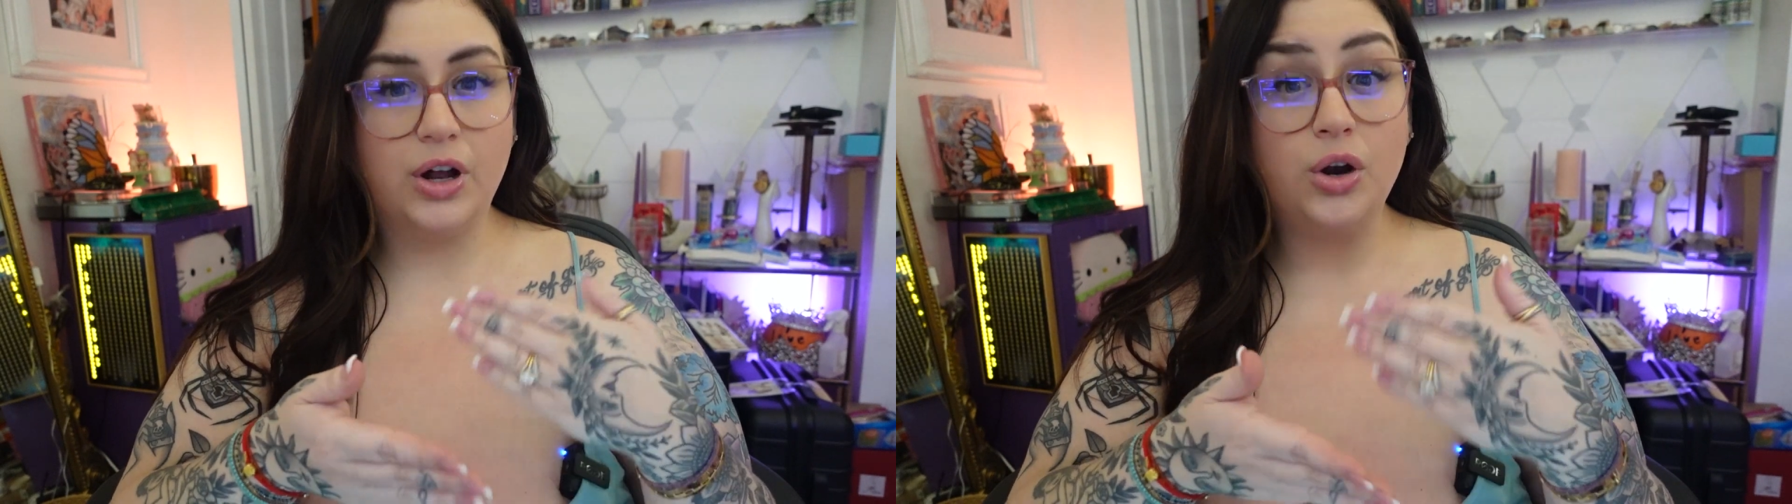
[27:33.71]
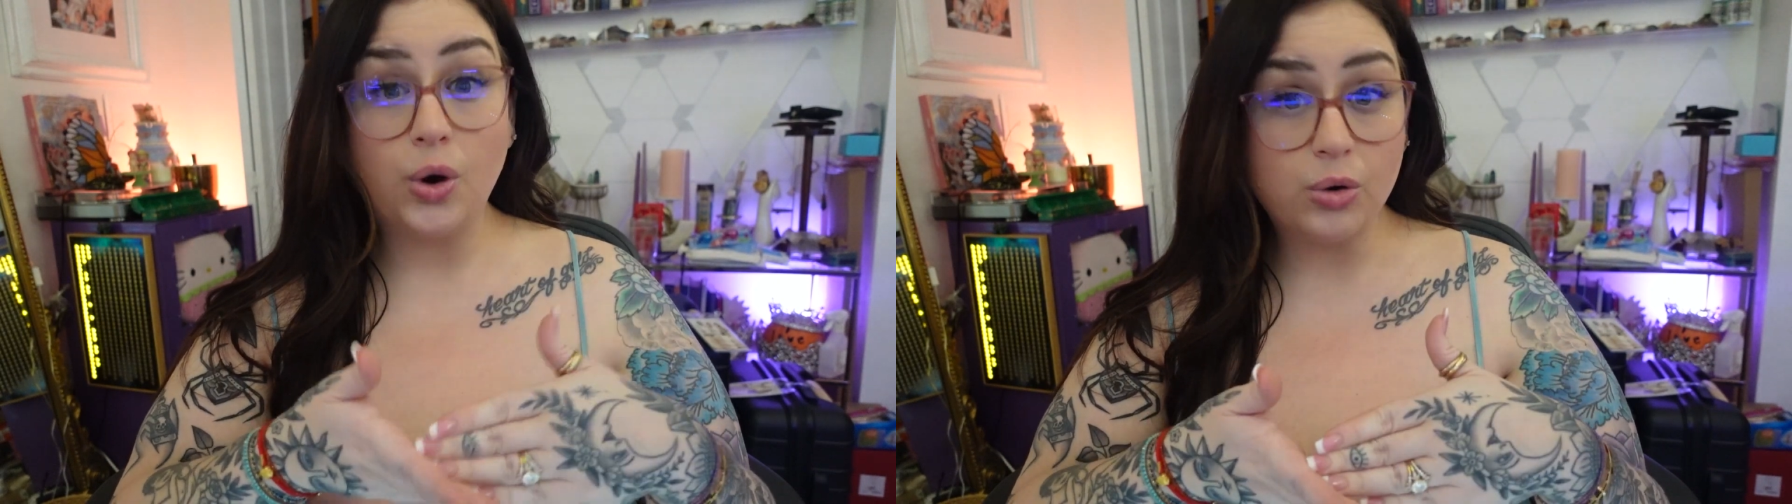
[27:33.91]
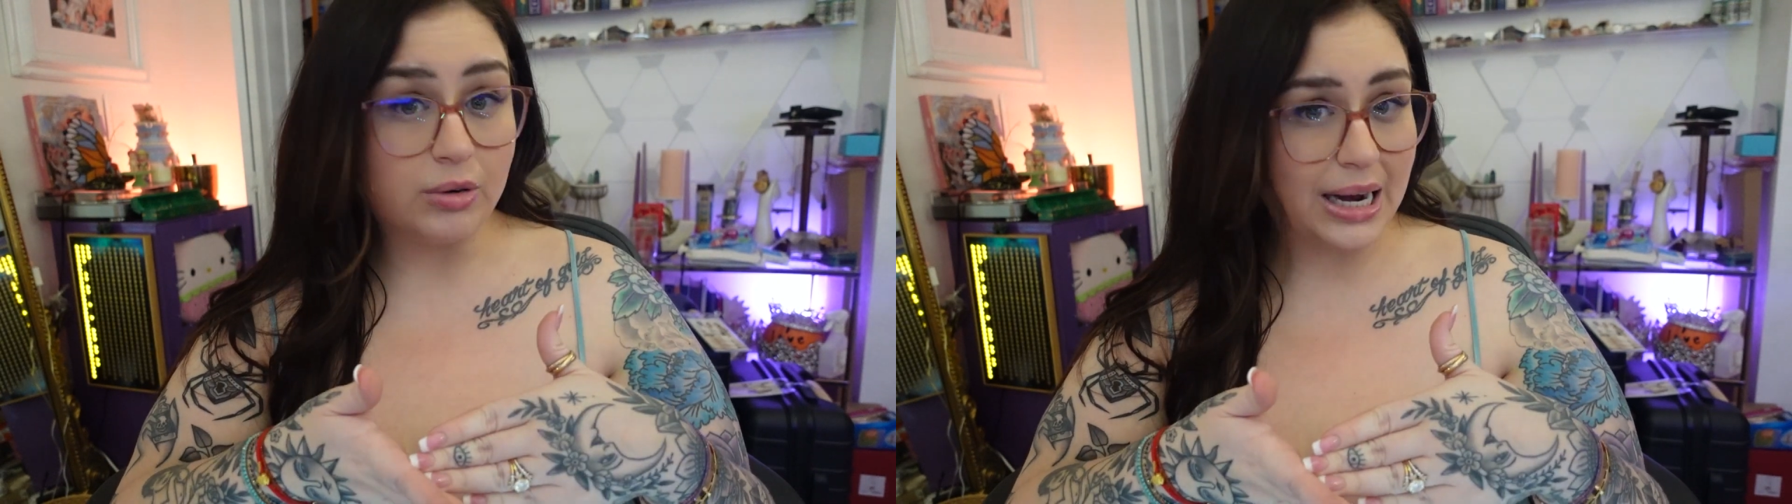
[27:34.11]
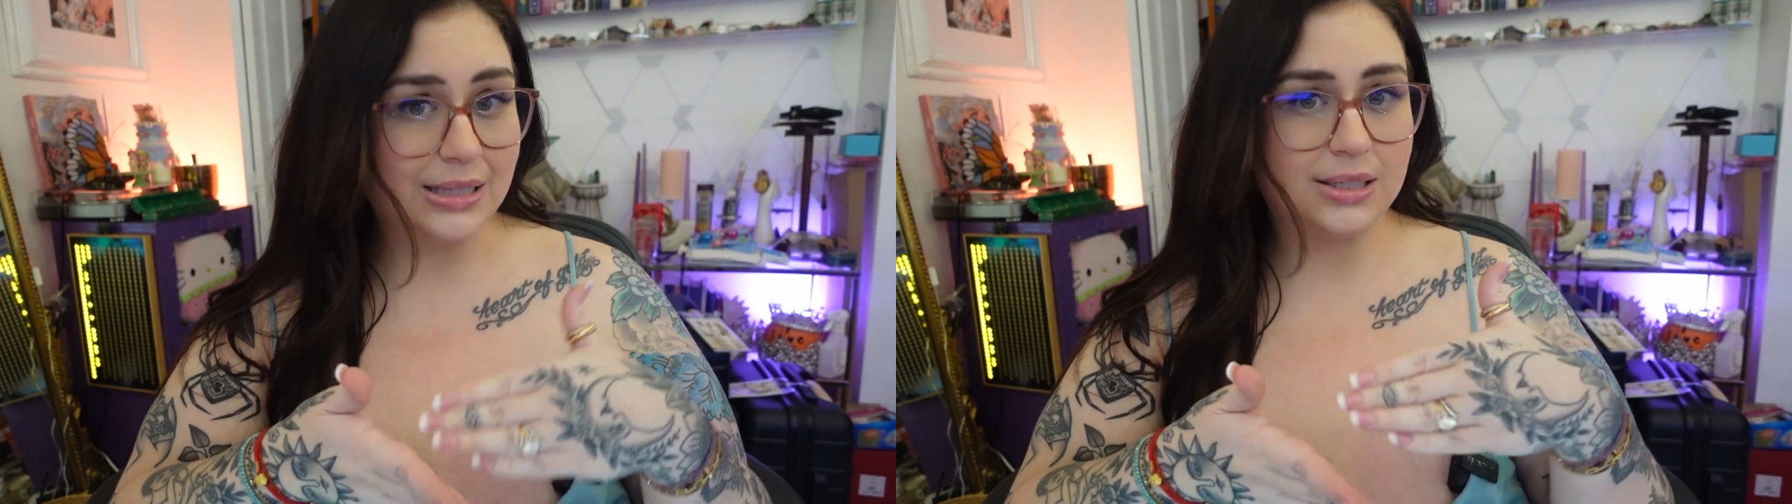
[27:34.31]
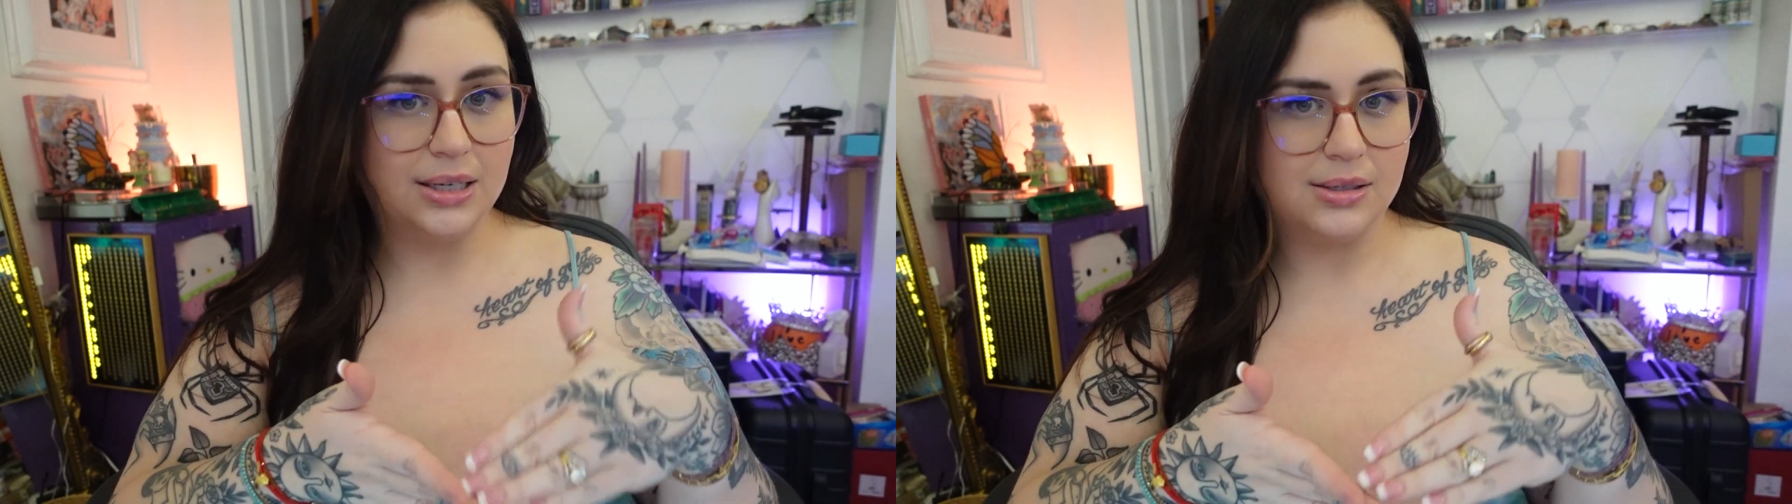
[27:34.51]
a
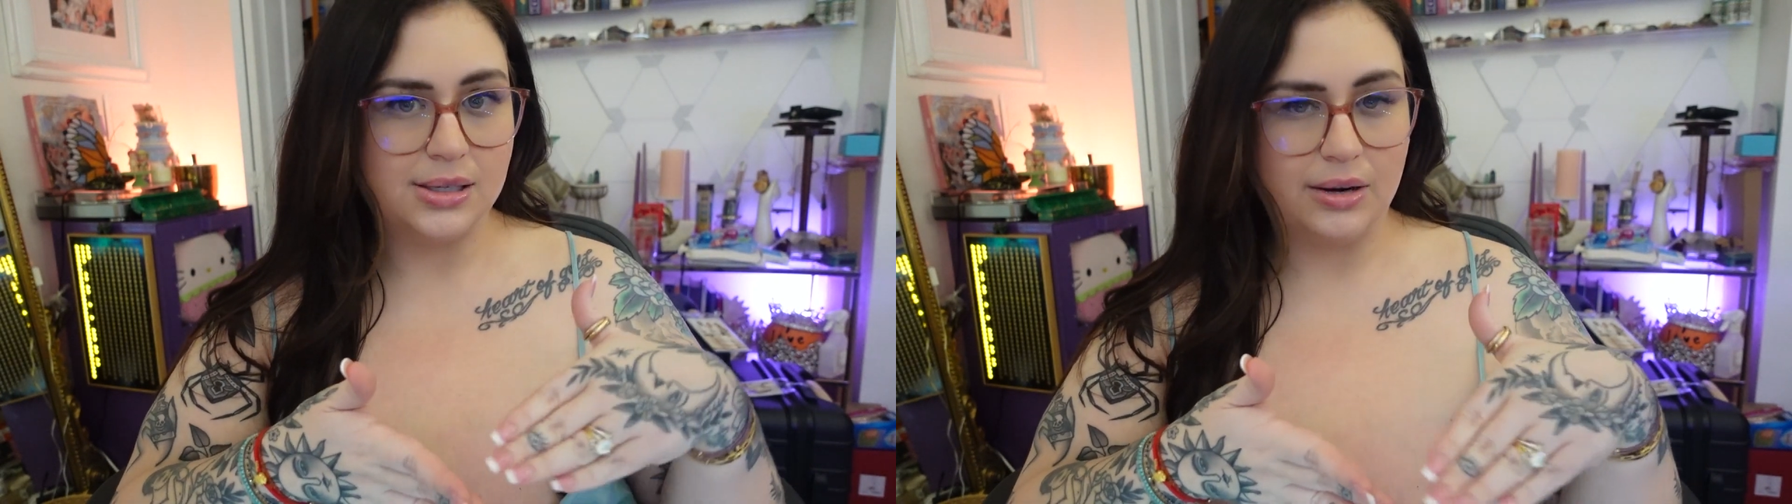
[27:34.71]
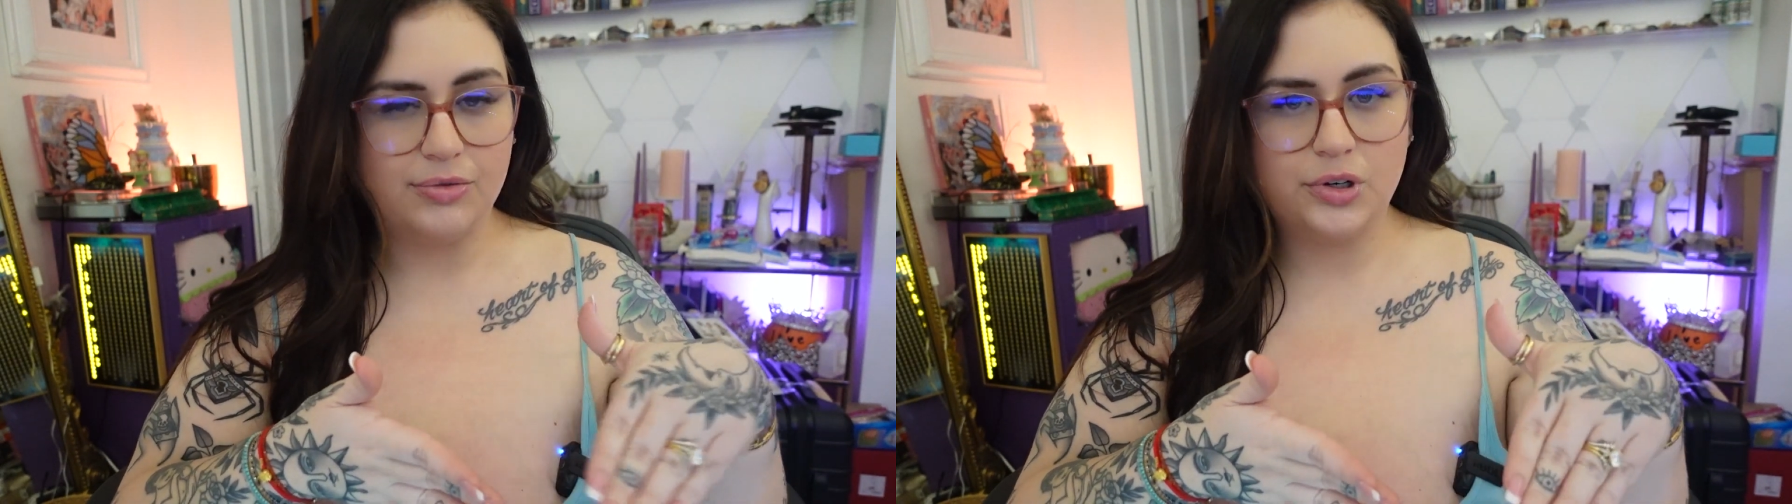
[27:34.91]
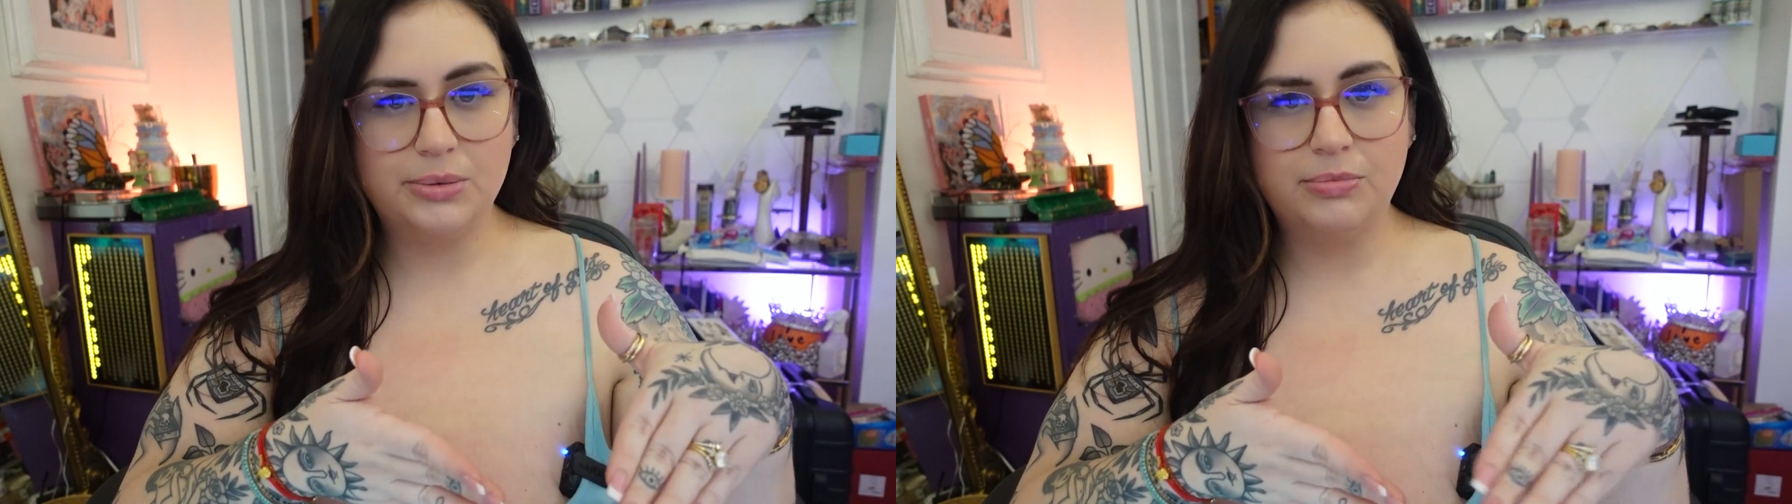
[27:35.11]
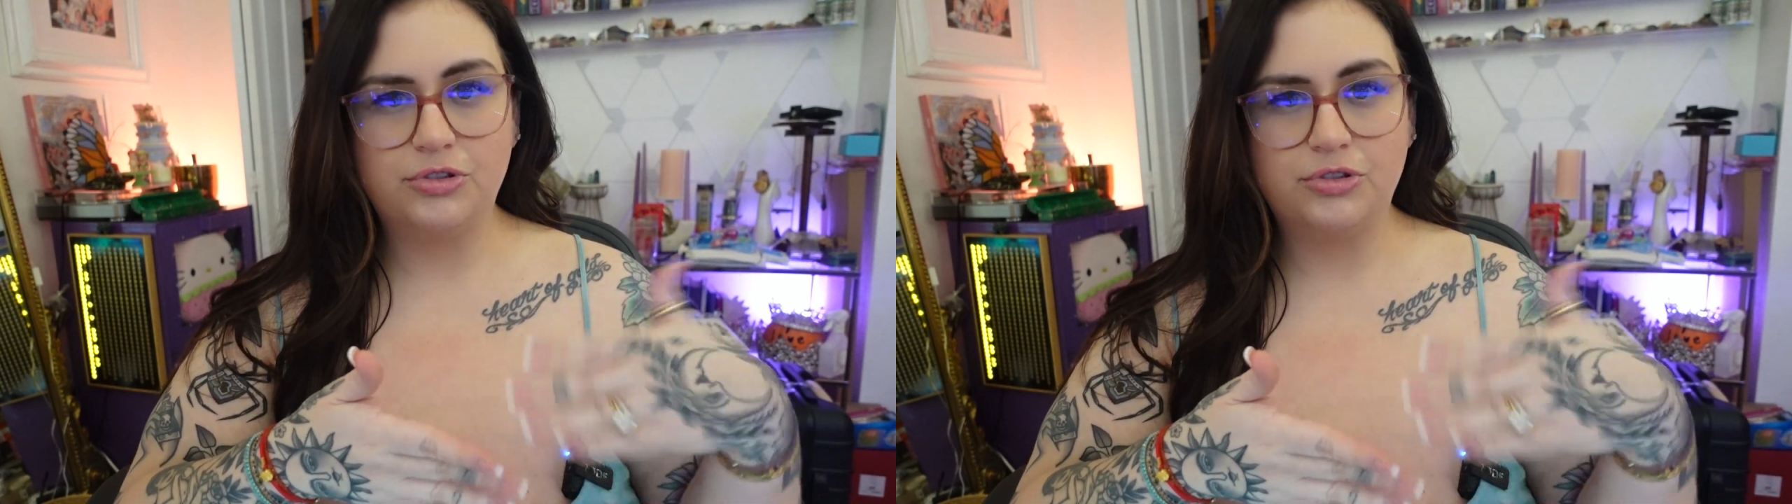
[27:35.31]
notarized consent form